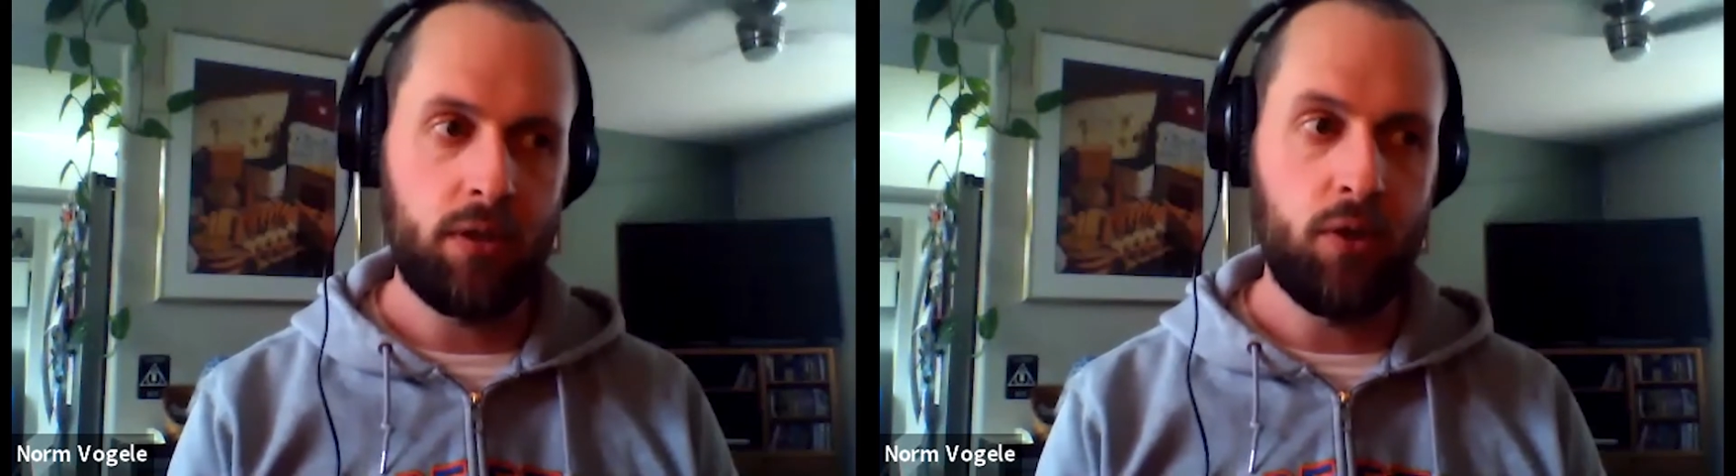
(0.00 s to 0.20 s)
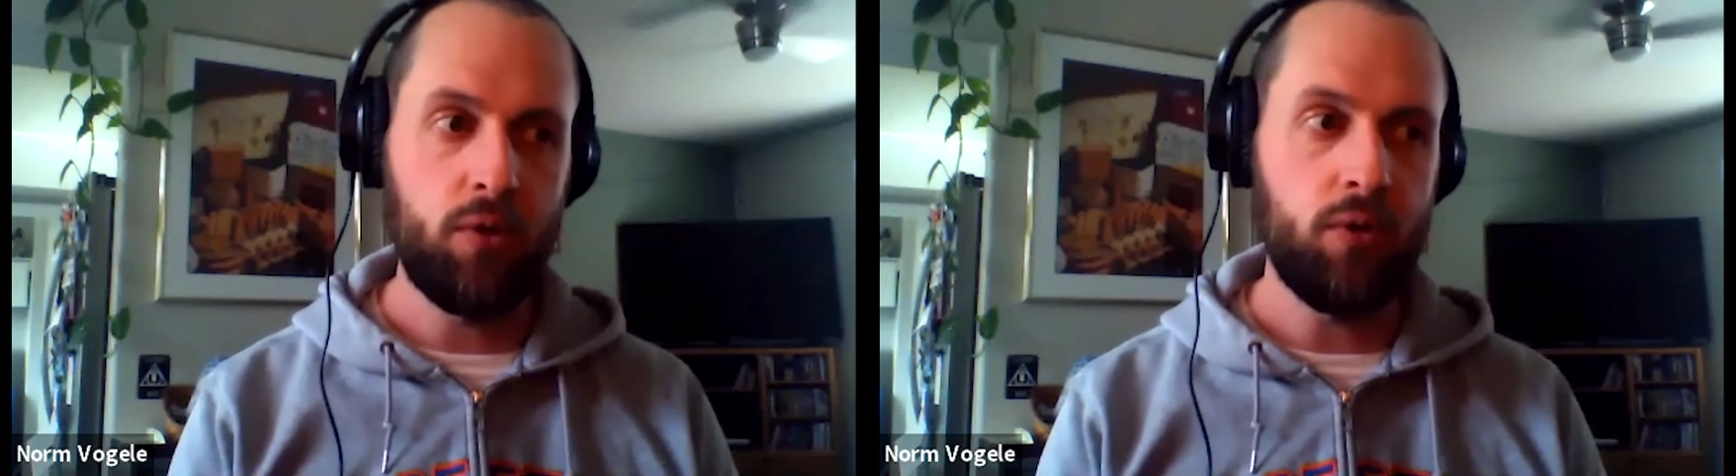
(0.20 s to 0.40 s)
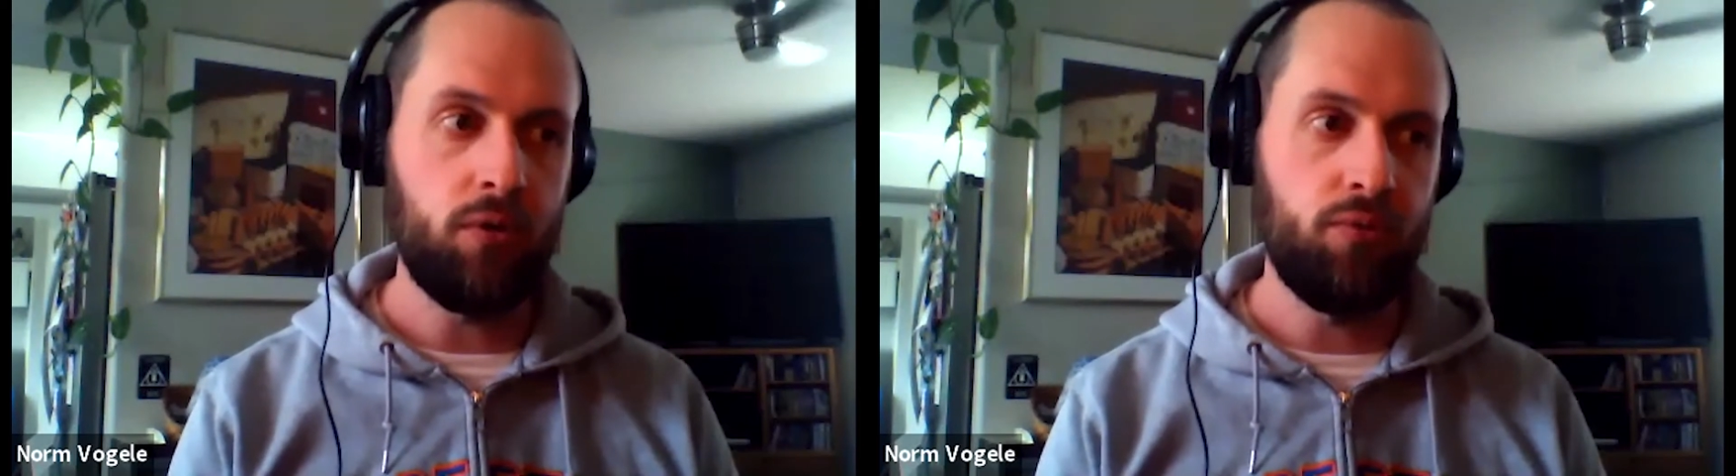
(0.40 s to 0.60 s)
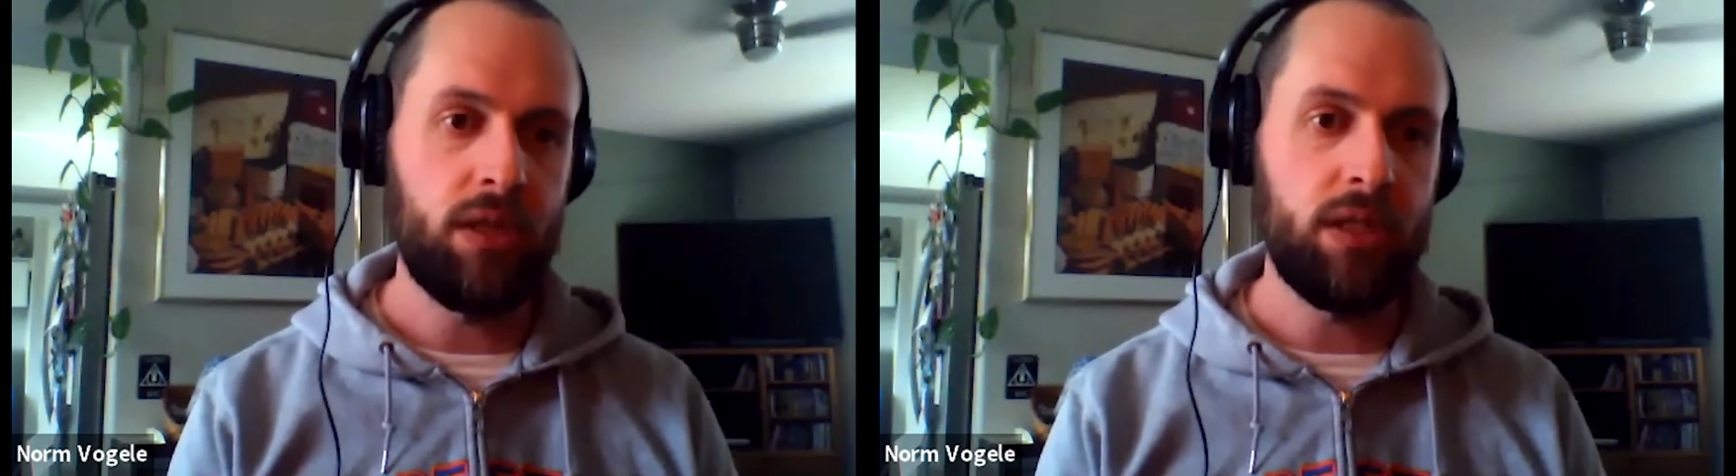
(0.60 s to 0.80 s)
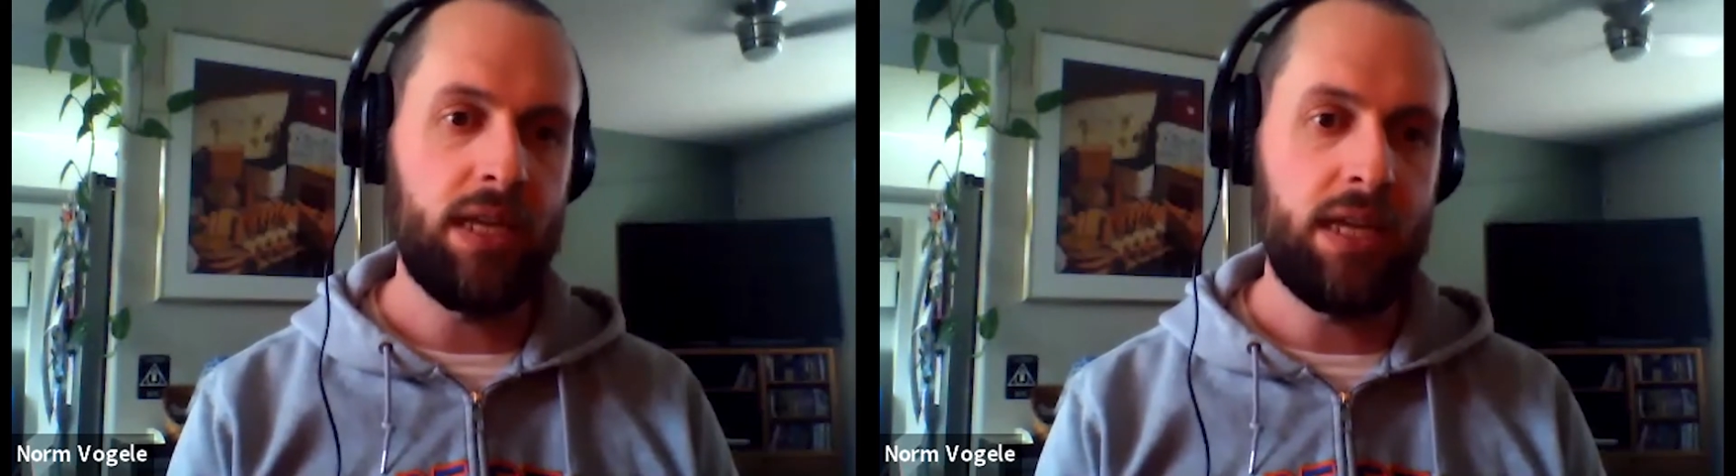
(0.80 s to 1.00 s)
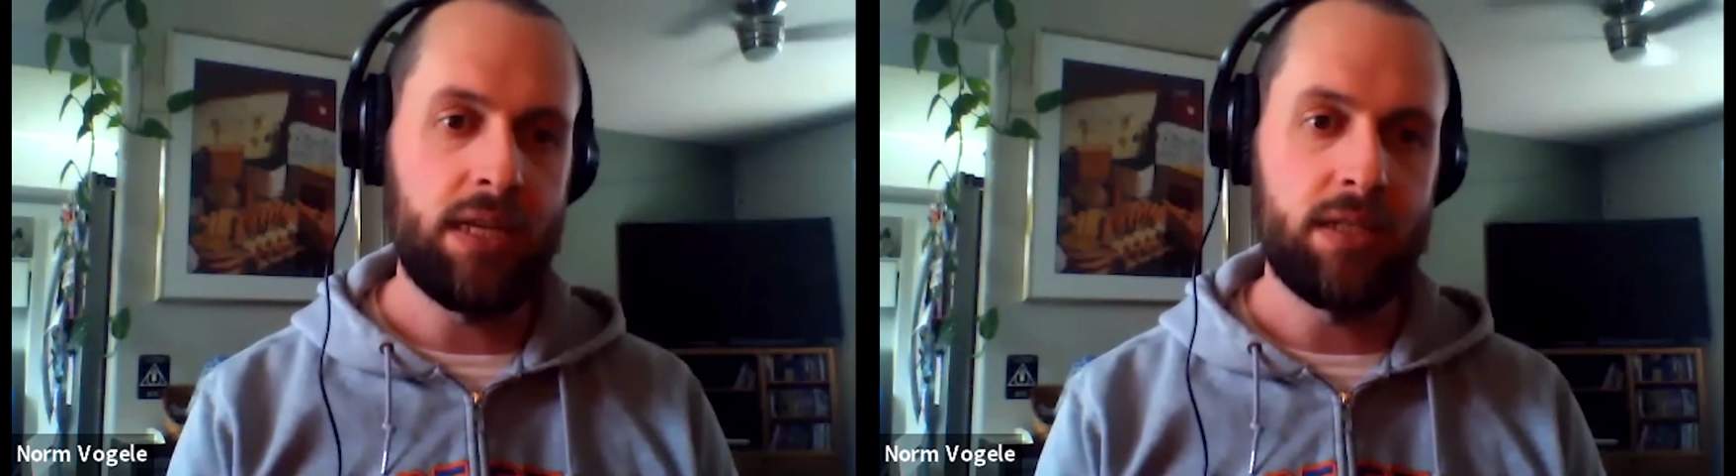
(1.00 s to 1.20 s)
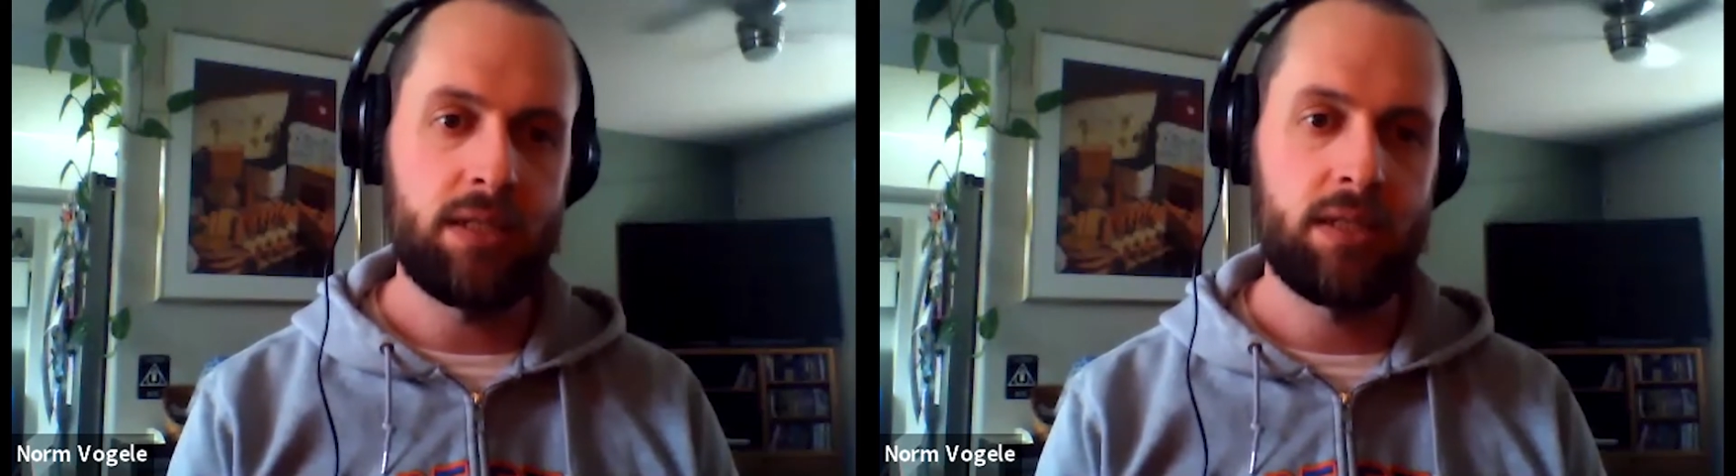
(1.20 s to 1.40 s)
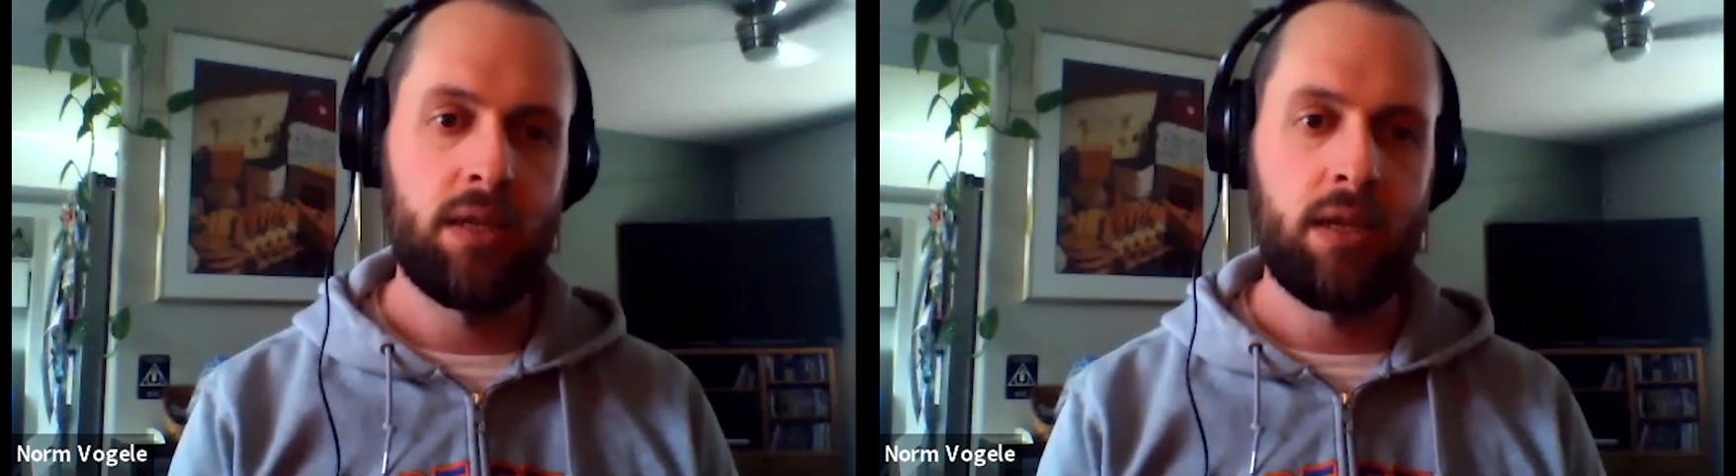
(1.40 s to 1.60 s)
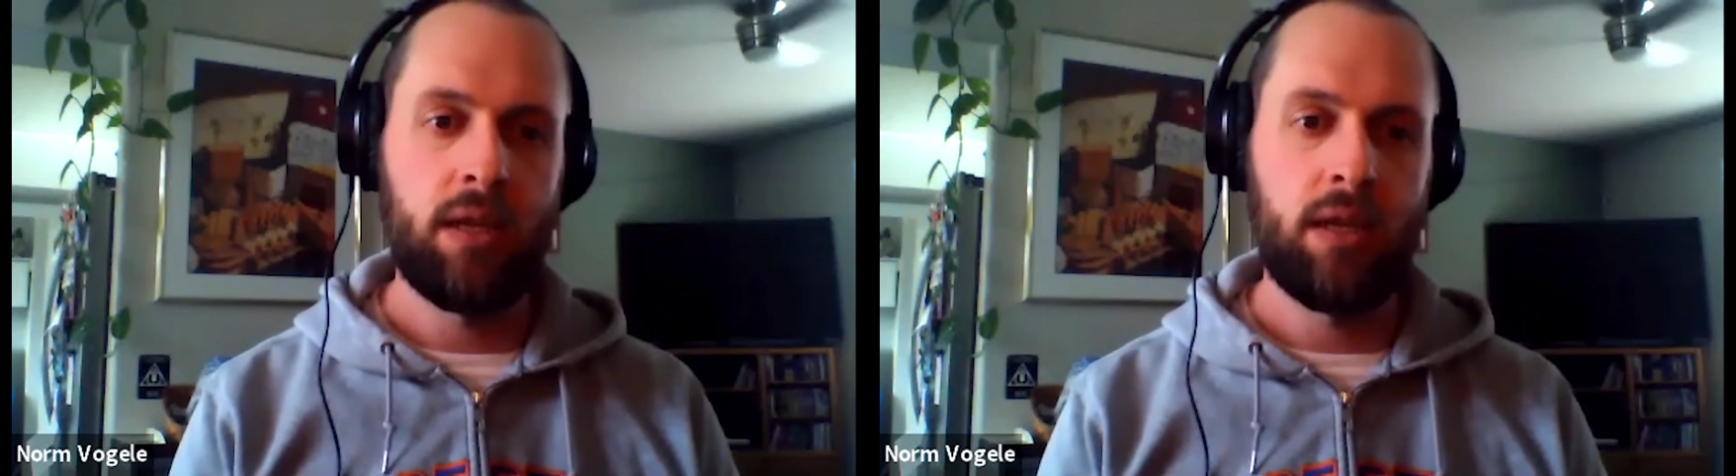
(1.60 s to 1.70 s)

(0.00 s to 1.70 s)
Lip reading: Google really is